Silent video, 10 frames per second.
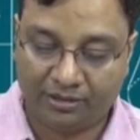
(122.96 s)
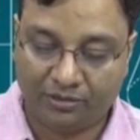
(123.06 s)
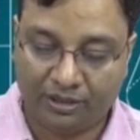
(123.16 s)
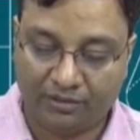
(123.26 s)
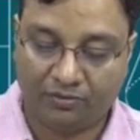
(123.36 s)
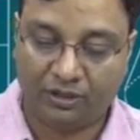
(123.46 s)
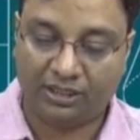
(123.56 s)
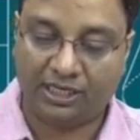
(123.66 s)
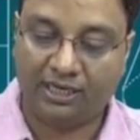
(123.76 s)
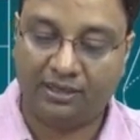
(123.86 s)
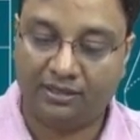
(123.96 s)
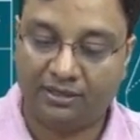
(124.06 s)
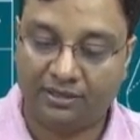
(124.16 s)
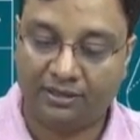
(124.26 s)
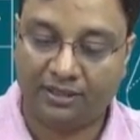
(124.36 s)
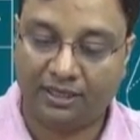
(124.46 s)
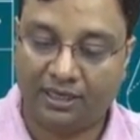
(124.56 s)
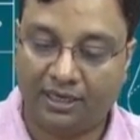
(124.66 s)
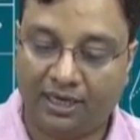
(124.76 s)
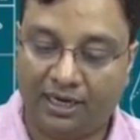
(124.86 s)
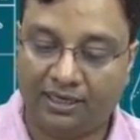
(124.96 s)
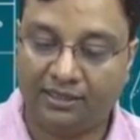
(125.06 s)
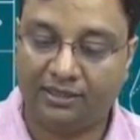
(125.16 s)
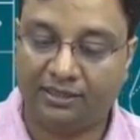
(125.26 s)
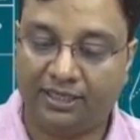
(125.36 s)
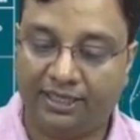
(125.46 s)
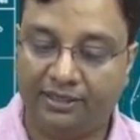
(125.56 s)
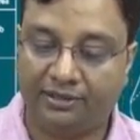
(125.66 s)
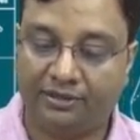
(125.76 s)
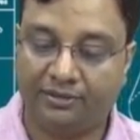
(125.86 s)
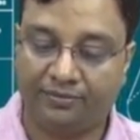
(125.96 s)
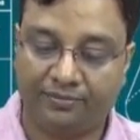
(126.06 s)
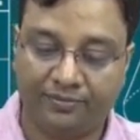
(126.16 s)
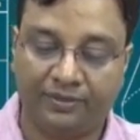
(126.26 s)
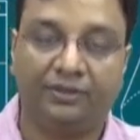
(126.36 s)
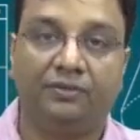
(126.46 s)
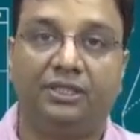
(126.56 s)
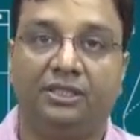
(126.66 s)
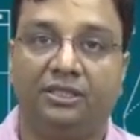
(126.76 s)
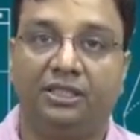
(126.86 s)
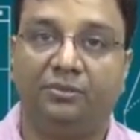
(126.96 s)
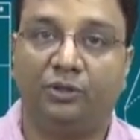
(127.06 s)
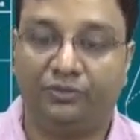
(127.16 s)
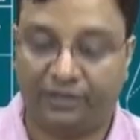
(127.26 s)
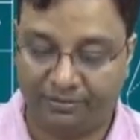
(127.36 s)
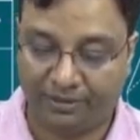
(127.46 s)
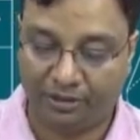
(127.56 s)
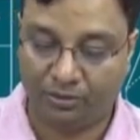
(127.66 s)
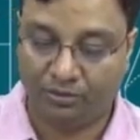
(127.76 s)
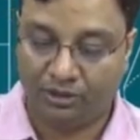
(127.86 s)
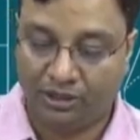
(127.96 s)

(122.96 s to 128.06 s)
h square. What is r? R is this radius, which is 3.5 by 2.